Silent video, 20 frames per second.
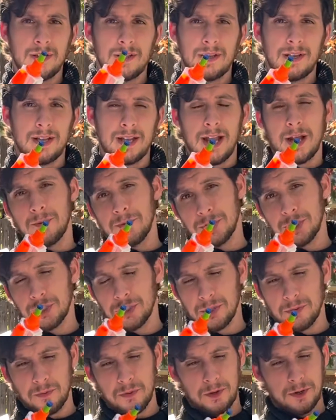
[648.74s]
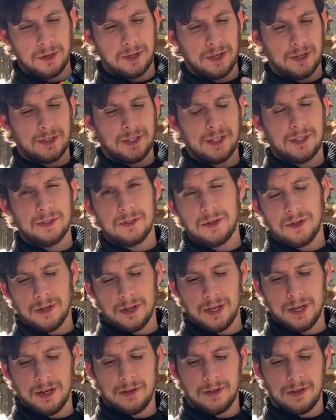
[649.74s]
How it should work, I'll take the dart out.